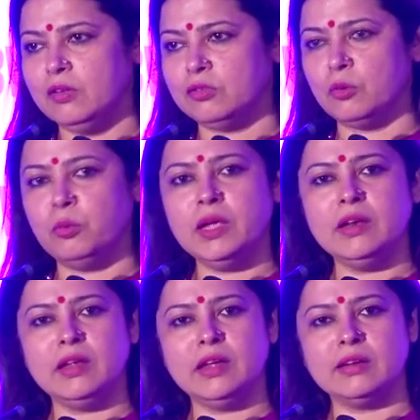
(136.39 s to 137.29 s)
So we
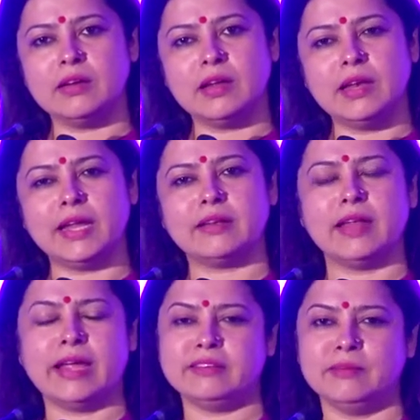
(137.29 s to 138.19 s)
need a late
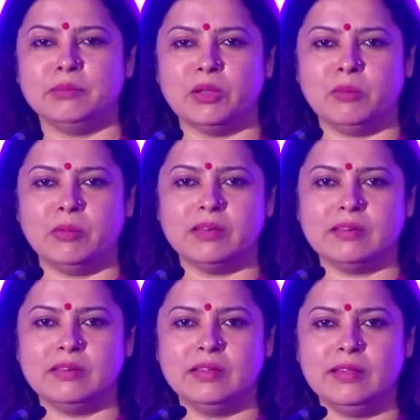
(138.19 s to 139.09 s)
night employment,
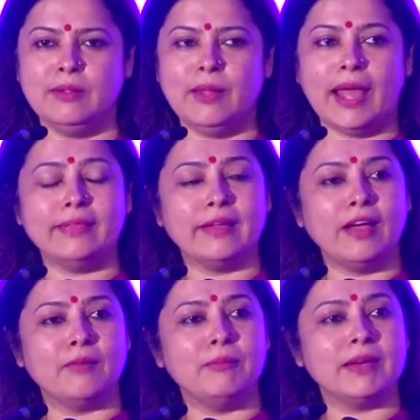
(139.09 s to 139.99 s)
and the
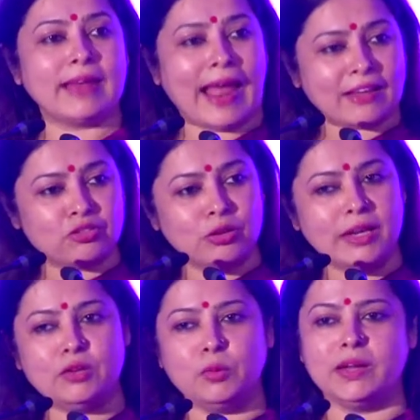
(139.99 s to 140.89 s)
government
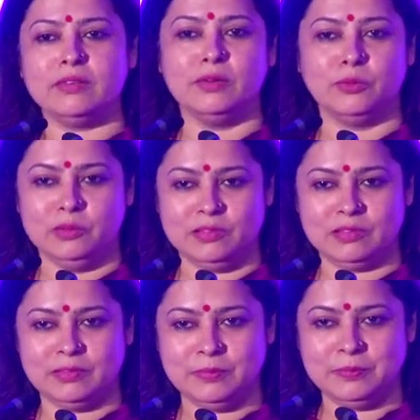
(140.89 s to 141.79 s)
actually tweaked the
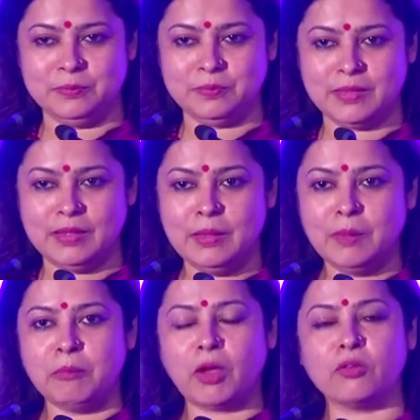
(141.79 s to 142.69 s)
rules
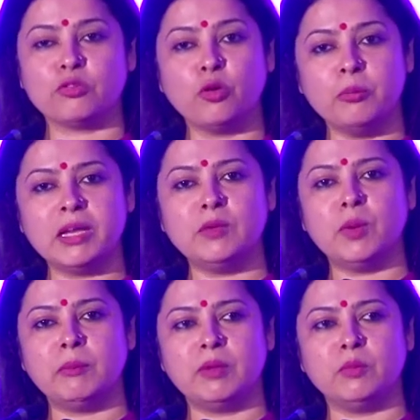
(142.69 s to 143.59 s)
because so many
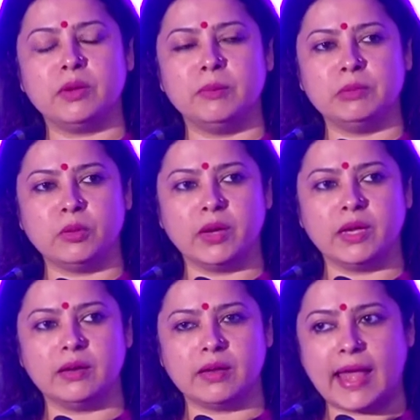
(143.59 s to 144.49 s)
women were
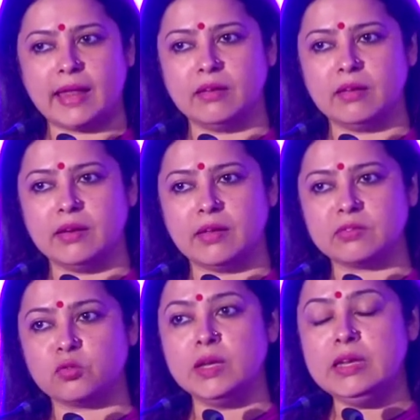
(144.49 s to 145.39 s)
employed and
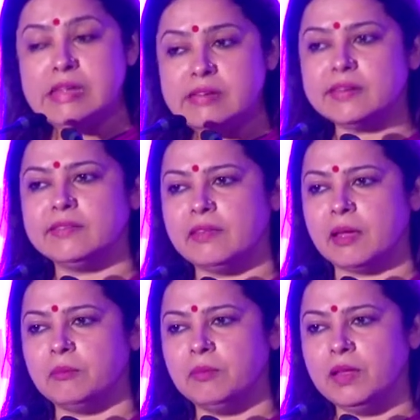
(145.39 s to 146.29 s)
industry needed
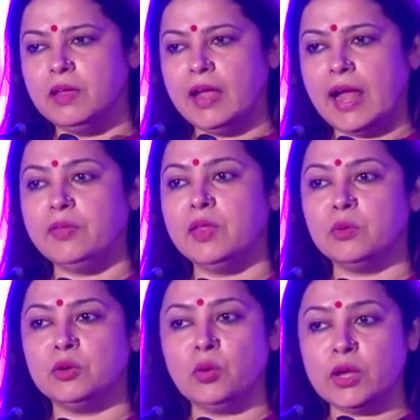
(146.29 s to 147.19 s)
them and they
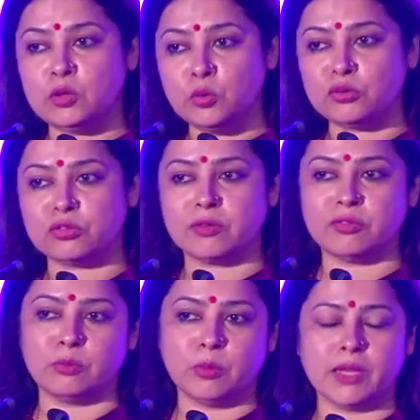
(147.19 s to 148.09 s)
were doing two
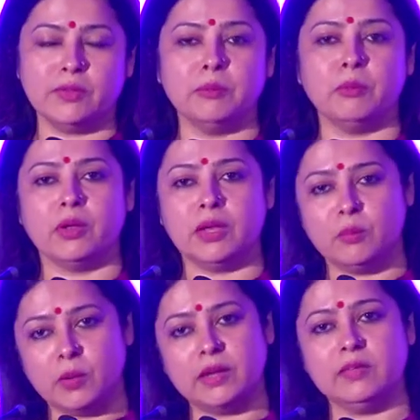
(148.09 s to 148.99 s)
shifts one in the
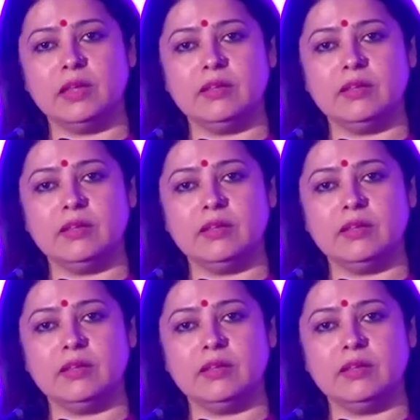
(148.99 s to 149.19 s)
morning one in the